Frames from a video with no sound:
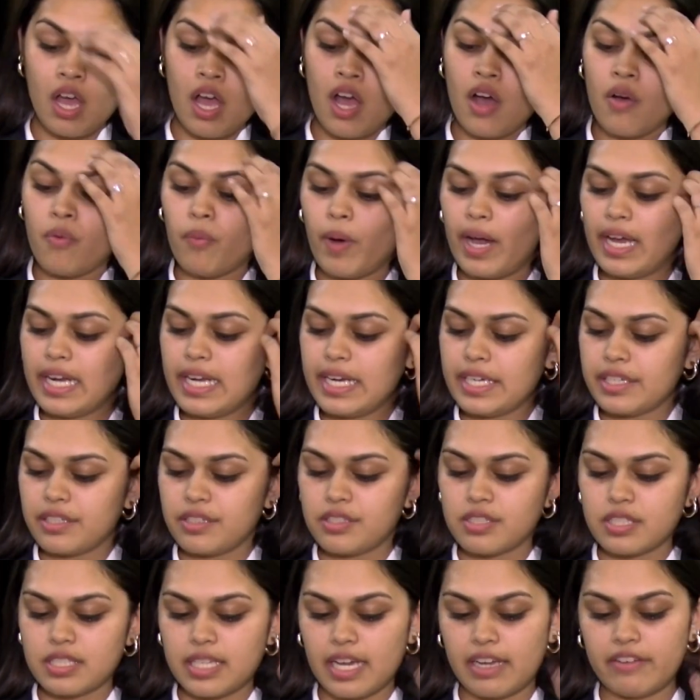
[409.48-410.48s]

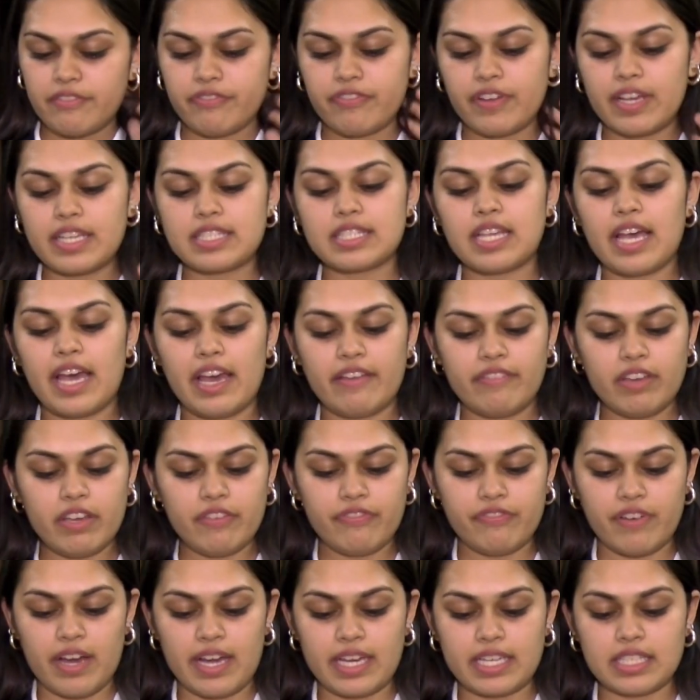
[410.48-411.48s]
Violators can face heavy
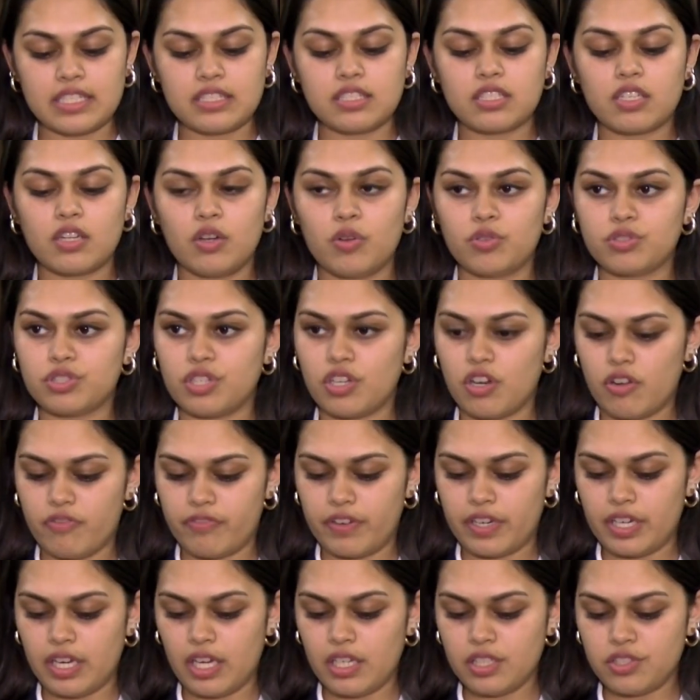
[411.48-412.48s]
fines, closure of
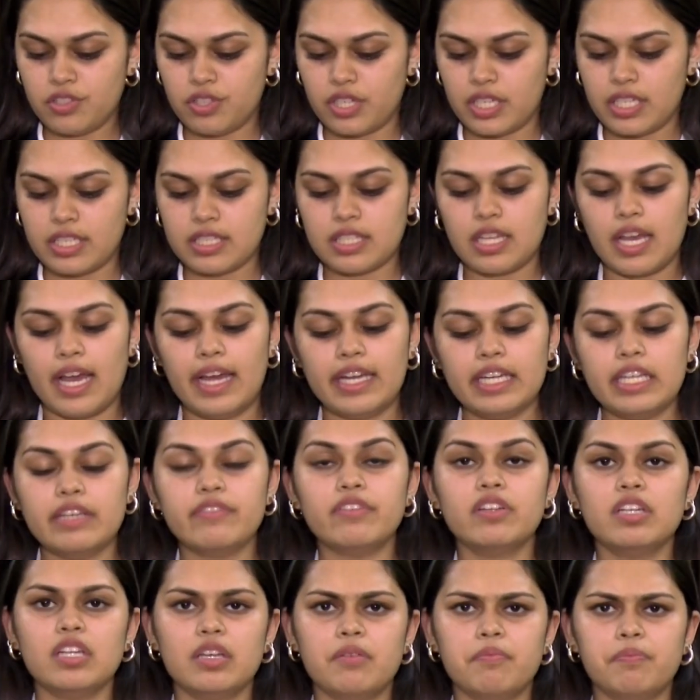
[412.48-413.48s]
industries, and
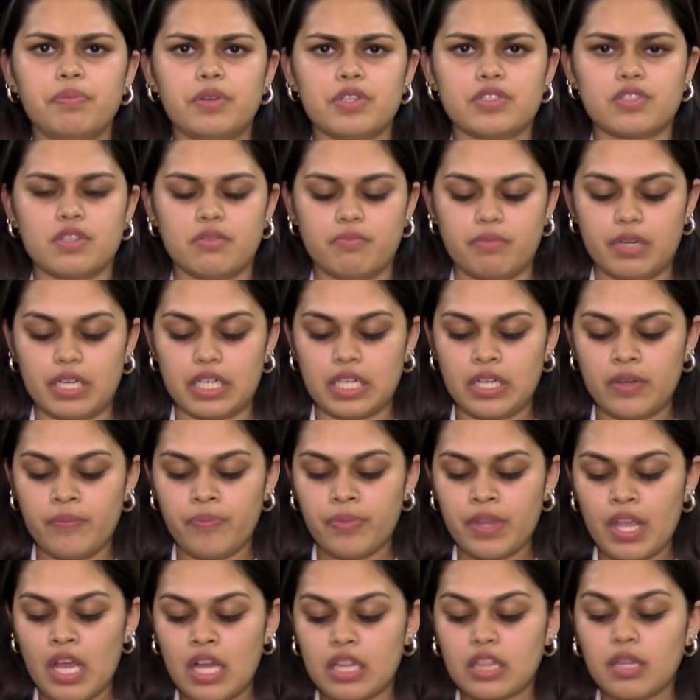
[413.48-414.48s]
even imprisonment.
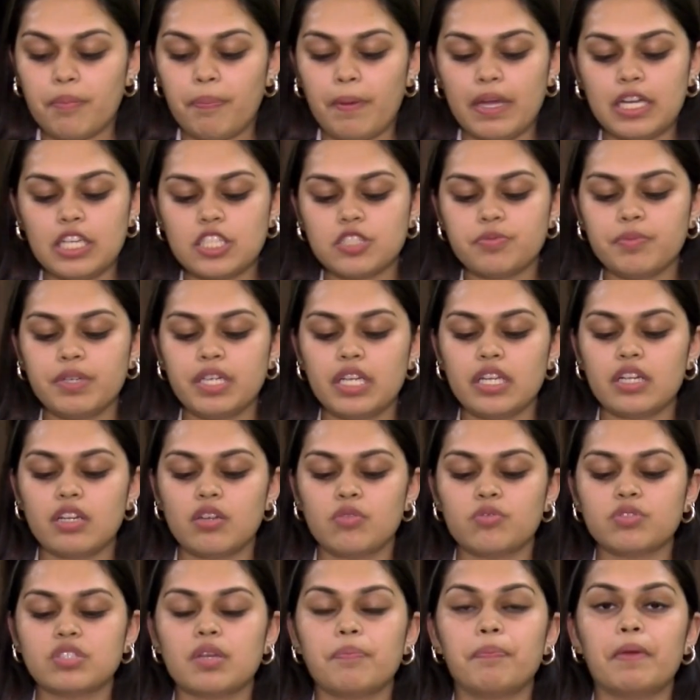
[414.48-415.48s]
The punishment
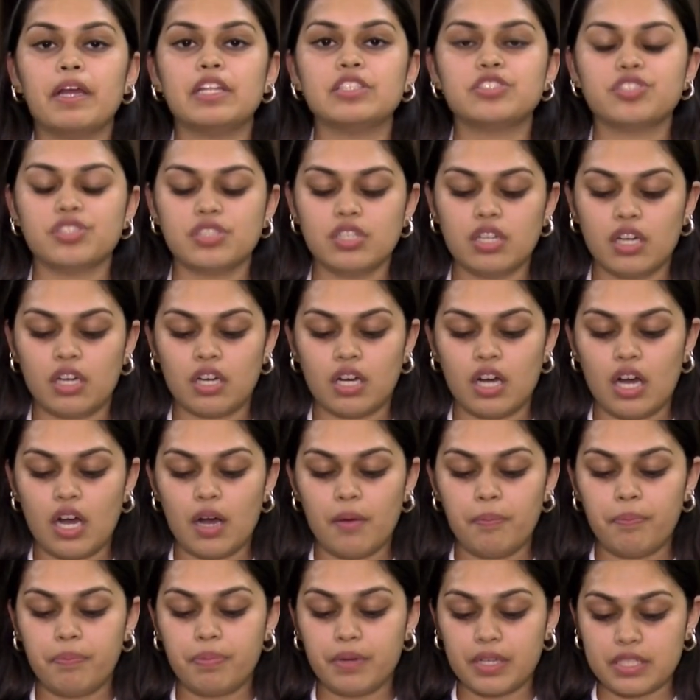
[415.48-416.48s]
includes a
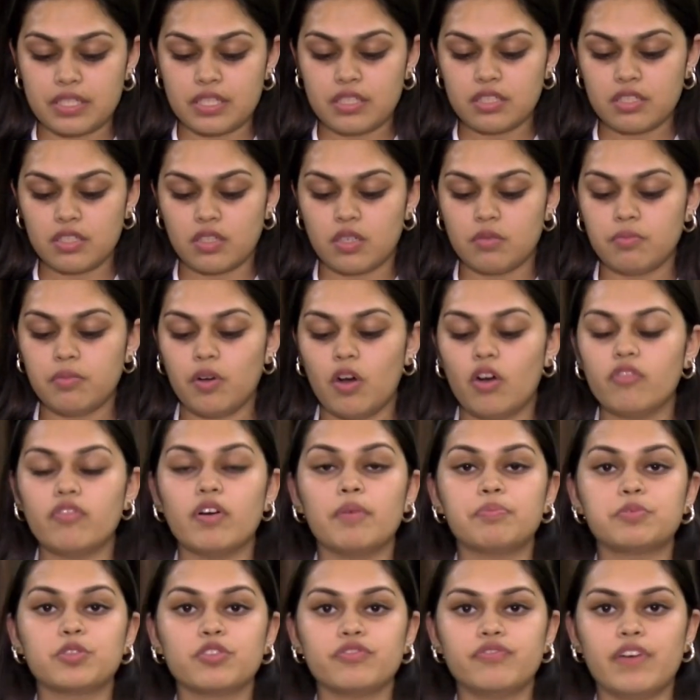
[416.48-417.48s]
prison term of
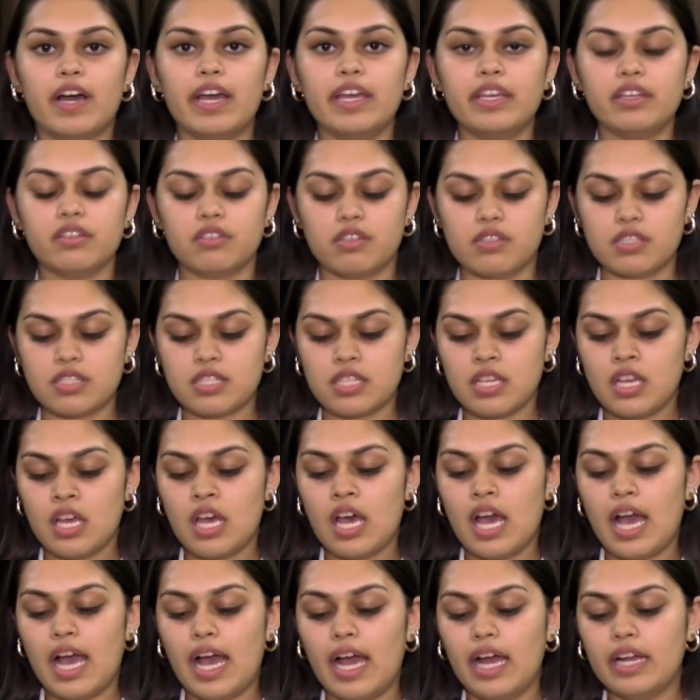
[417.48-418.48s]
up to 5 years
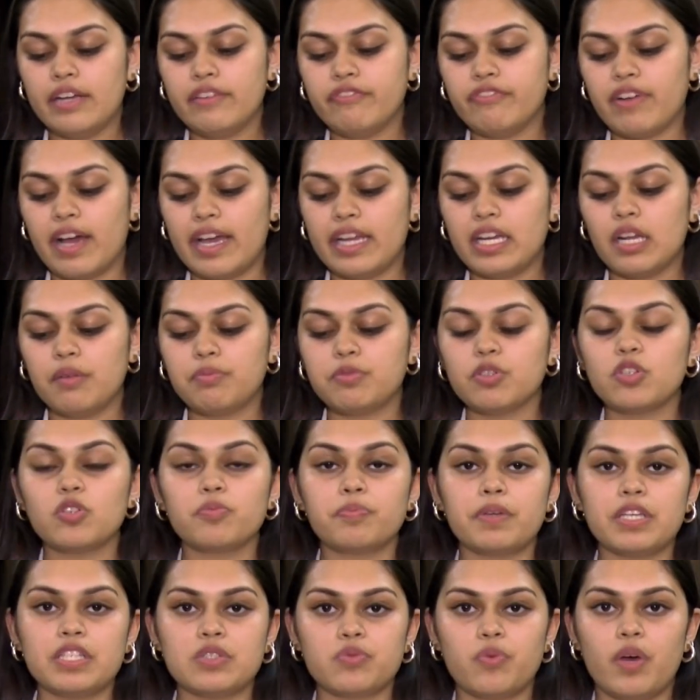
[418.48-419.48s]
and fine up to
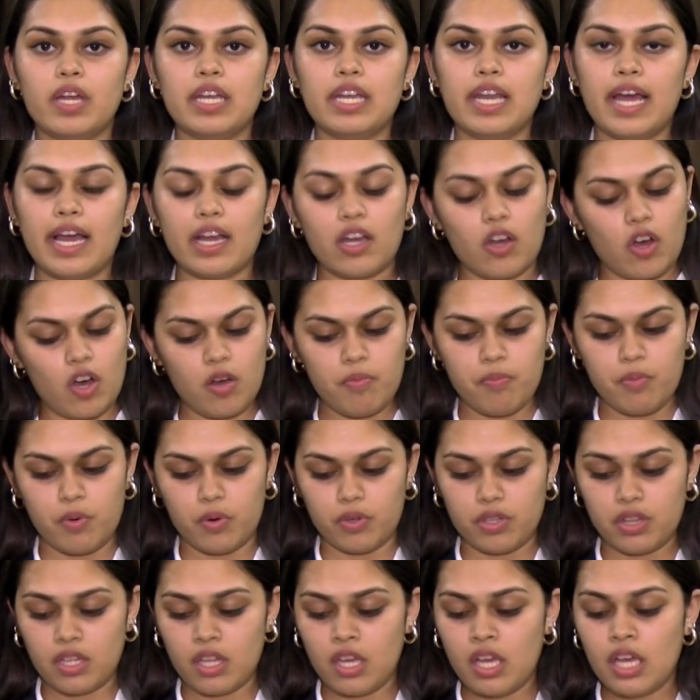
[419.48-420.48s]
rupees 1 lakh or
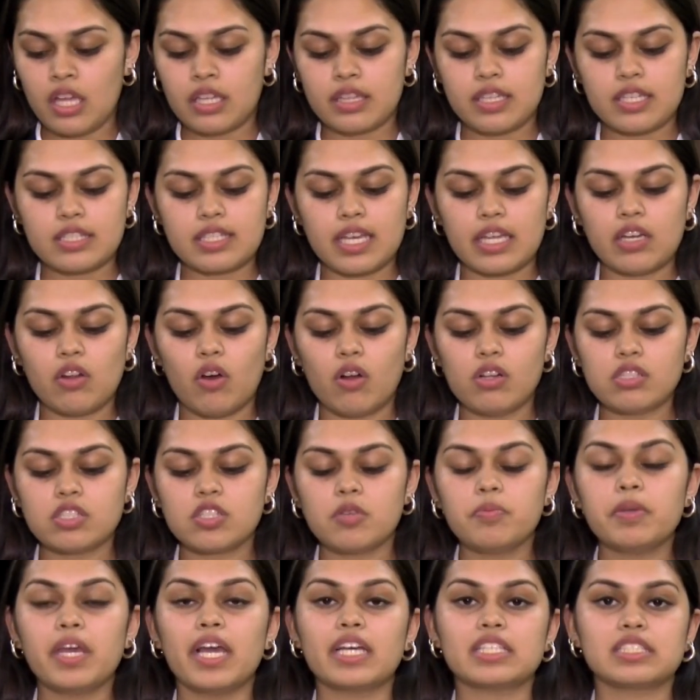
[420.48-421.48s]
both. This can also
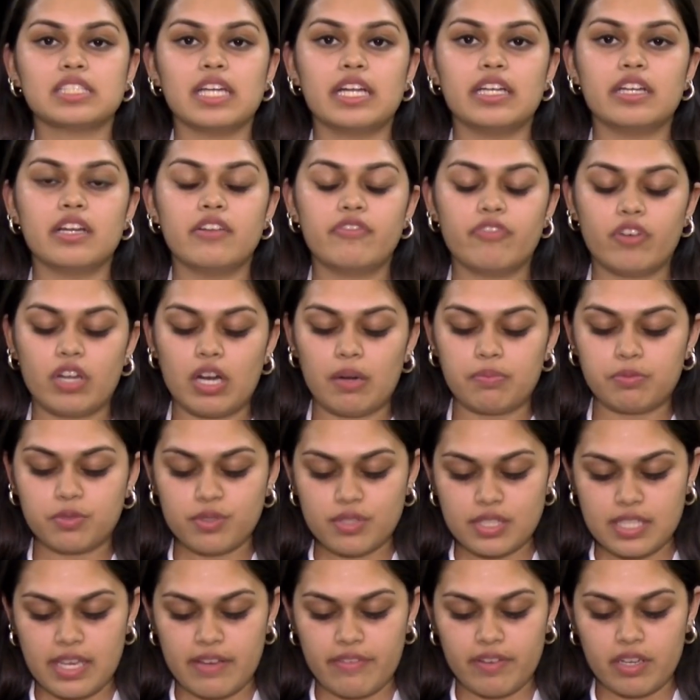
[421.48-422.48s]
be extended for up to
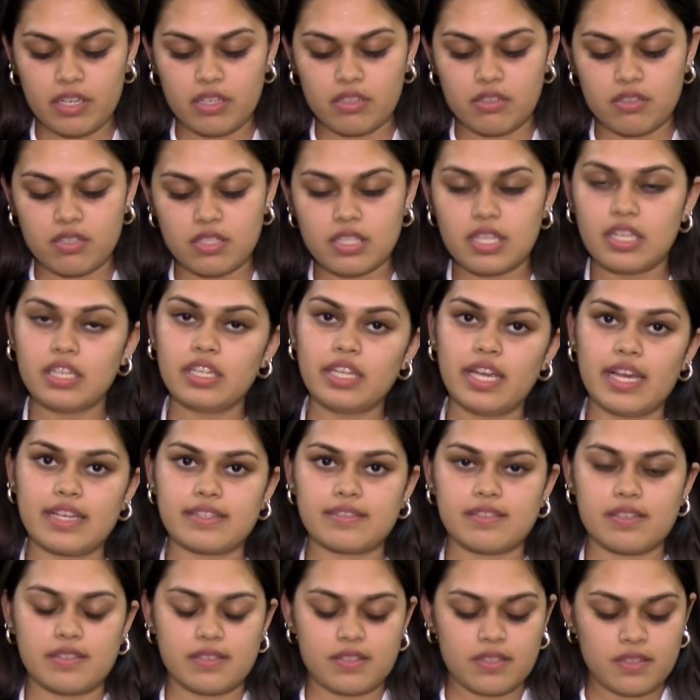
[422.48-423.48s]
7 years in
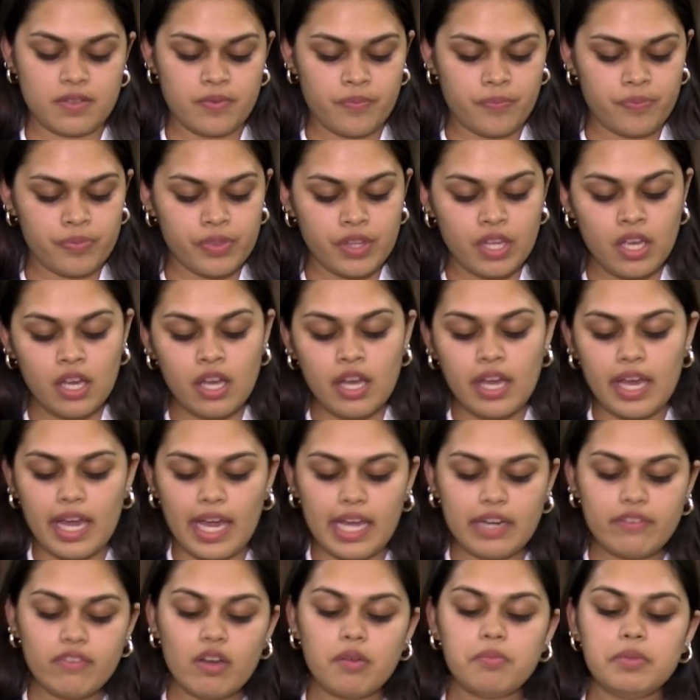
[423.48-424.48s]
cases.
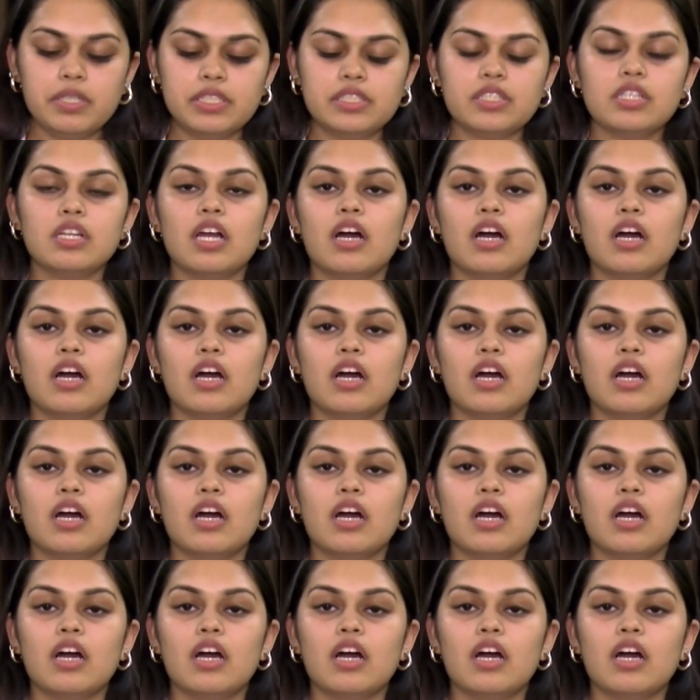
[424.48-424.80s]
Environmental